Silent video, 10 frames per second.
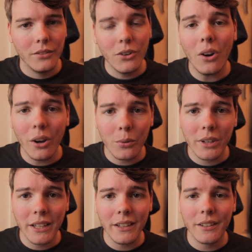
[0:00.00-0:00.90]
Not
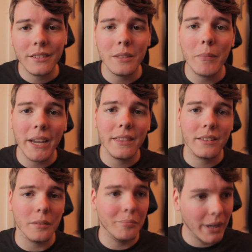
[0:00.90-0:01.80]
only has he made
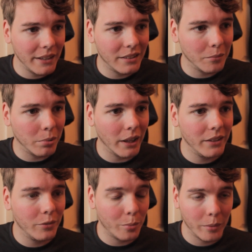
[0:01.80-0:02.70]
this amazing
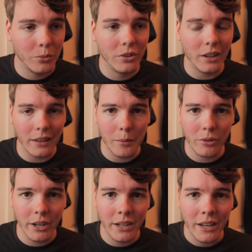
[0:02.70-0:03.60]
place for people to
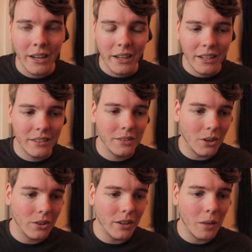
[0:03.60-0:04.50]
collaborate, he's
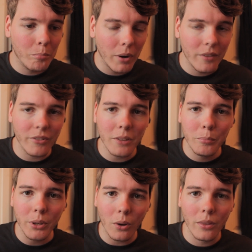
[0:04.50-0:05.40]
gone above and
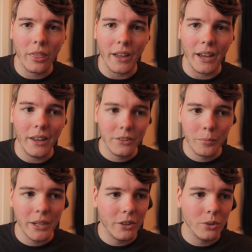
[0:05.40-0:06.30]
beyond that
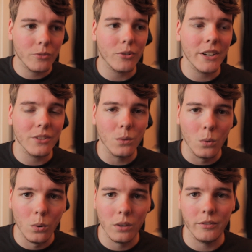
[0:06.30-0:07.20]
to be a good friend to
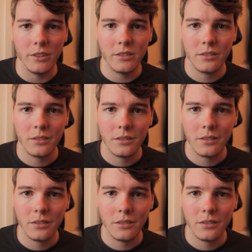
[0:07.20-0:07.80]
all of us.